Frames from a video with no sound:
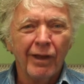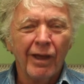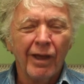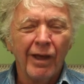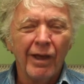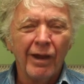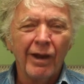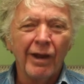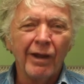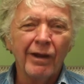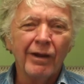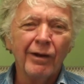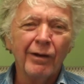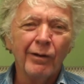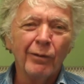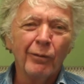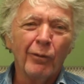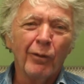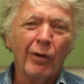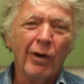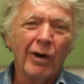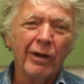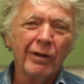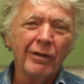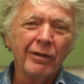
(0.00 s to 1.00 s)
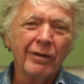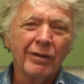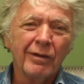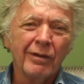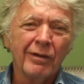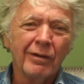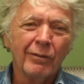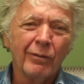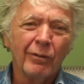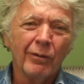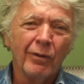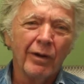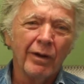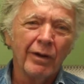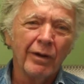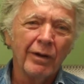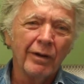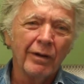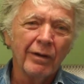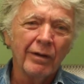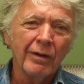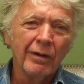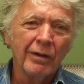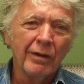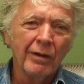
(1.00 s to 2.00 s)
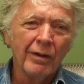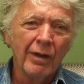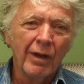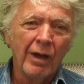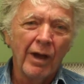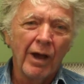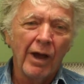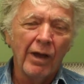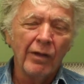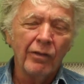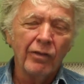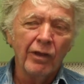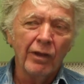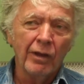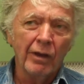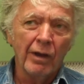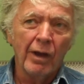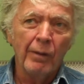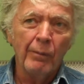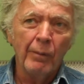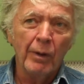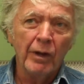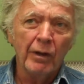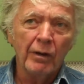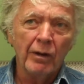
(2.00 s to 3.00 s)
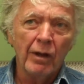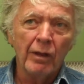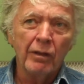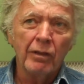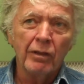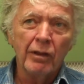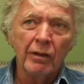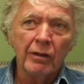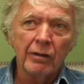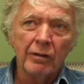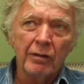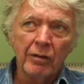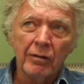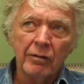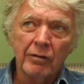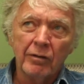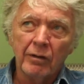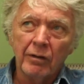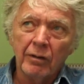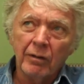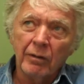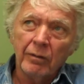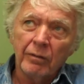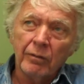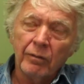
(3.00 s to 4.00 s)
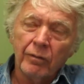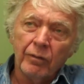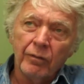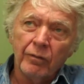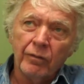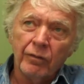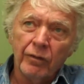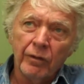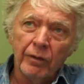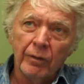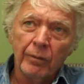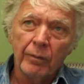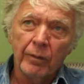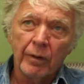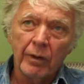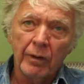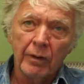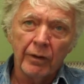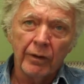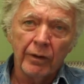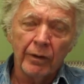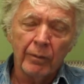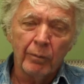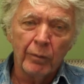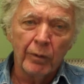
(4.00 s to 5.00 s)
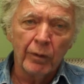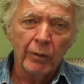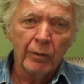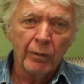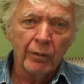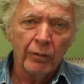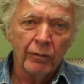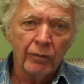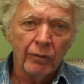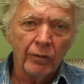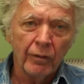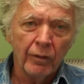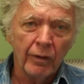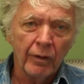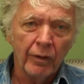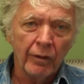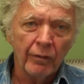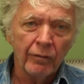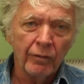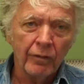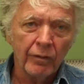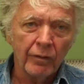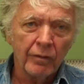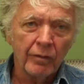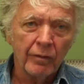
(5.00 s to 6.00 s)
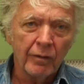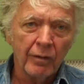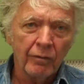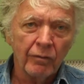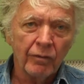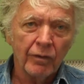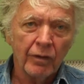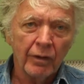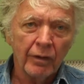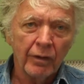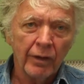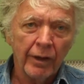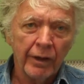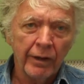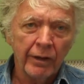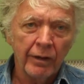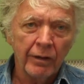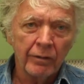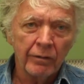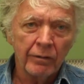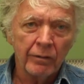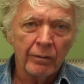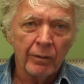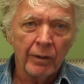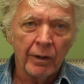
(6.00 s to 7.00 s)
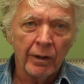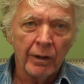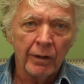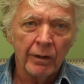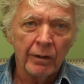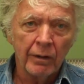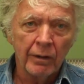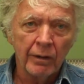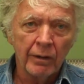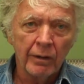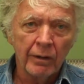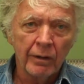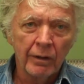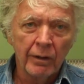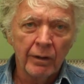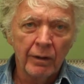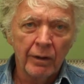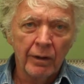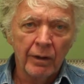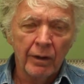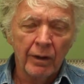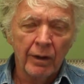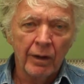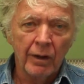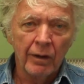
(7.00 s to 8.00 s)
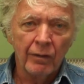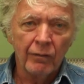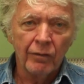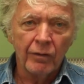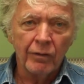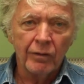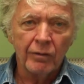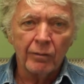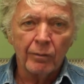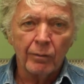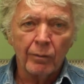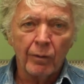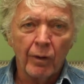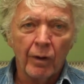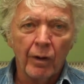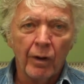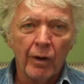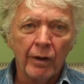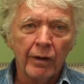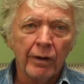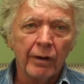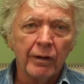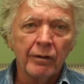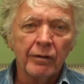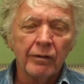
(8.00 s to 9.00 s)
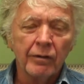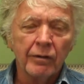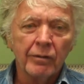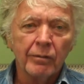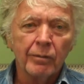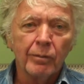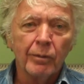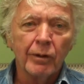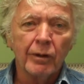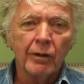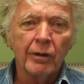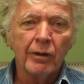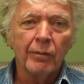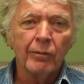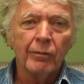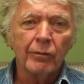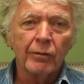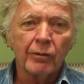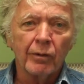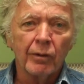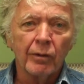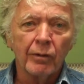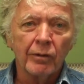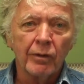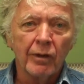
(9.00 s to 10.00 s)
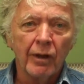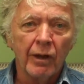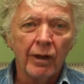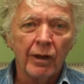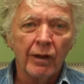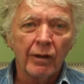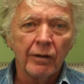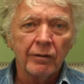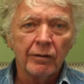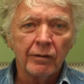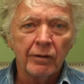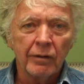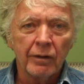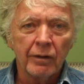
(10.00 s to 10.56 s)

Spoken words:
And I didn't want to. I think digital film can look beautiful if the light is right, and if it's wrong, it just becomes grotesque.